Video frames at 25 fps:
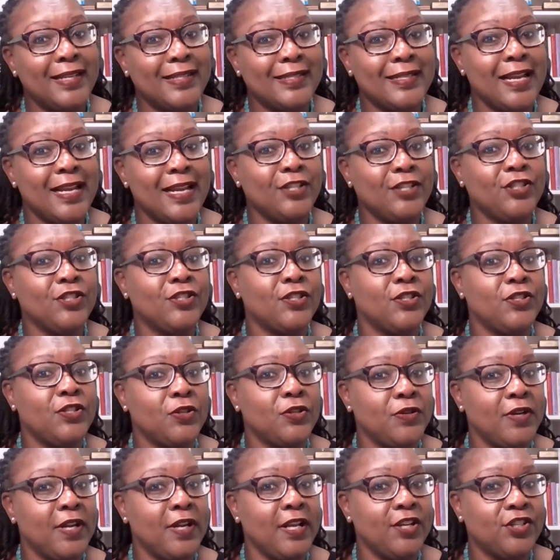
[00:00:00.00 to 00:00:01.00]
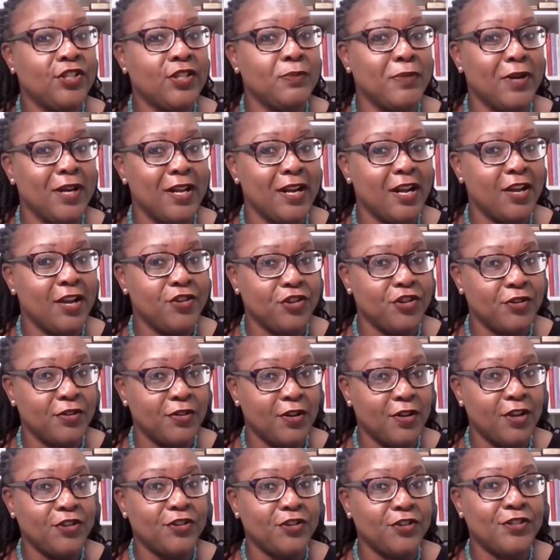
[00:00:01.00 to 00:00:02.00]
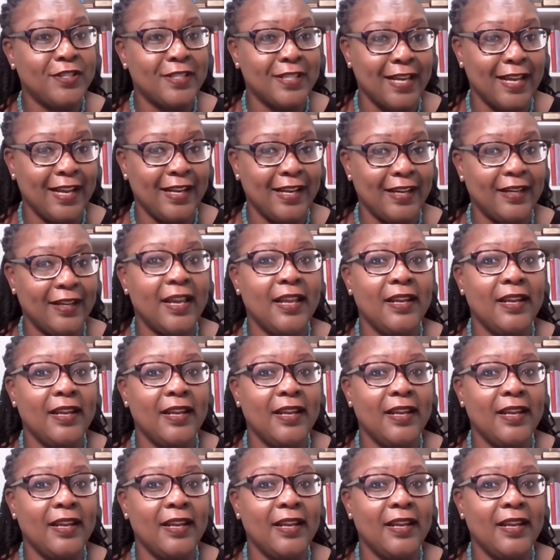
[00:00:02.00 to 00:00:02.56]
is not just a donation button on your on your site.